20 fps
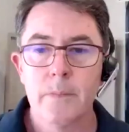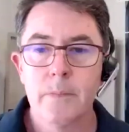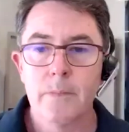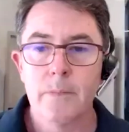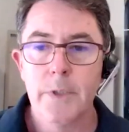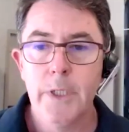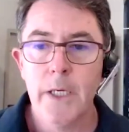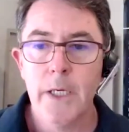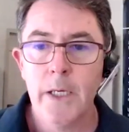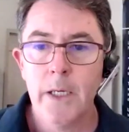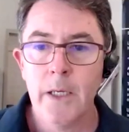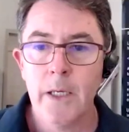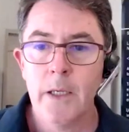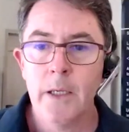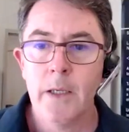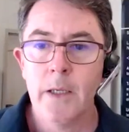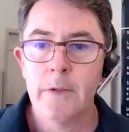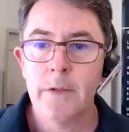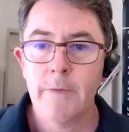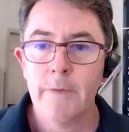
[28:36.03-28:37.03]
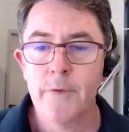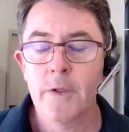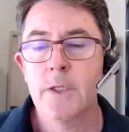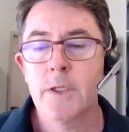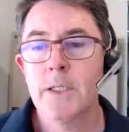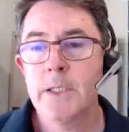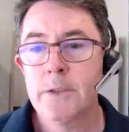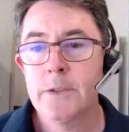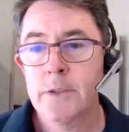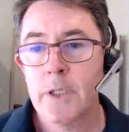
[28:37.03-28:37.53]
Yeah,
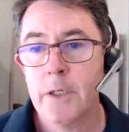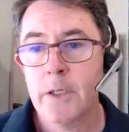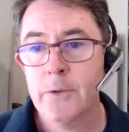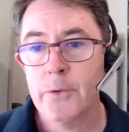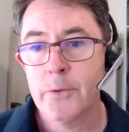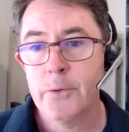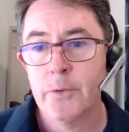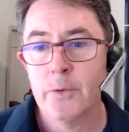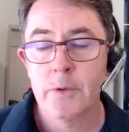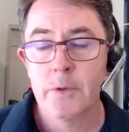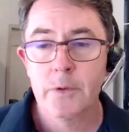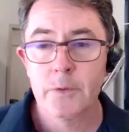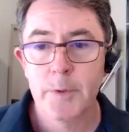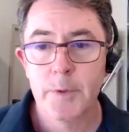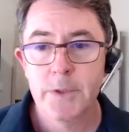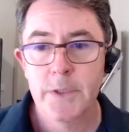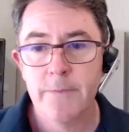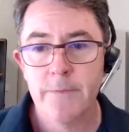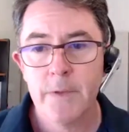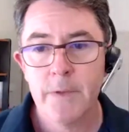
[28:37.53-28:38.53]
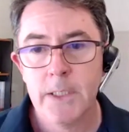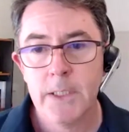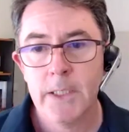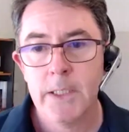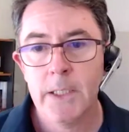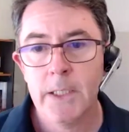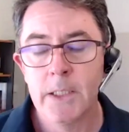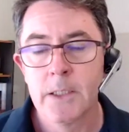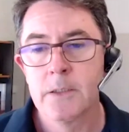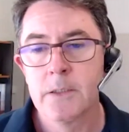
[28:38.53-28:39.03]
definitely. So
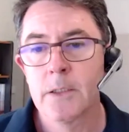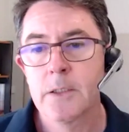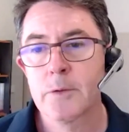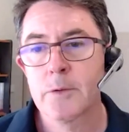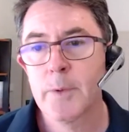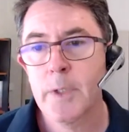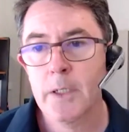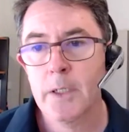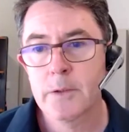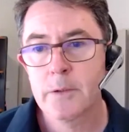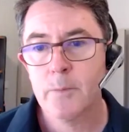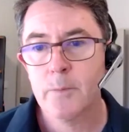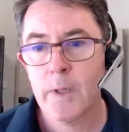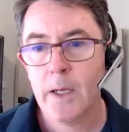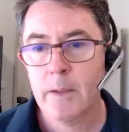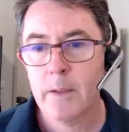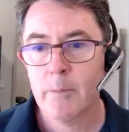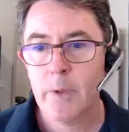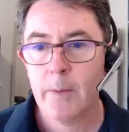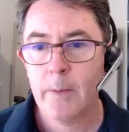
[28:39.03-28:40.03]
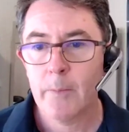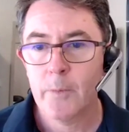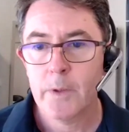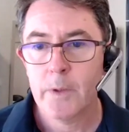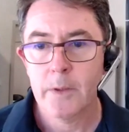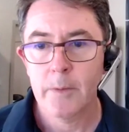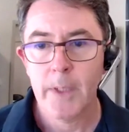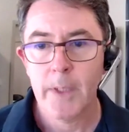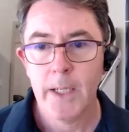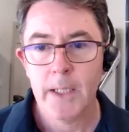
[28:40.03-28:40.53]
specifically, I spoke to Wayne
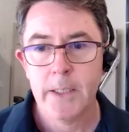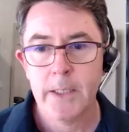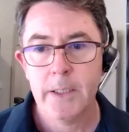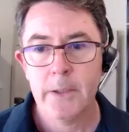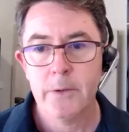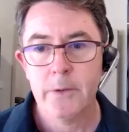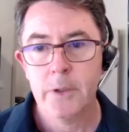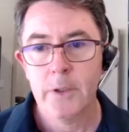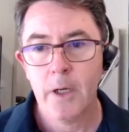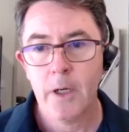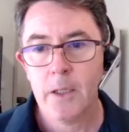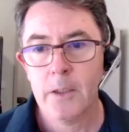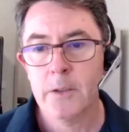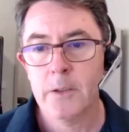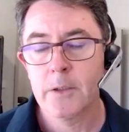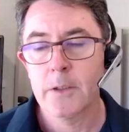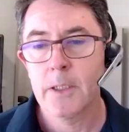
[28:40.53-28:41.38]
Bramwell about a year ago.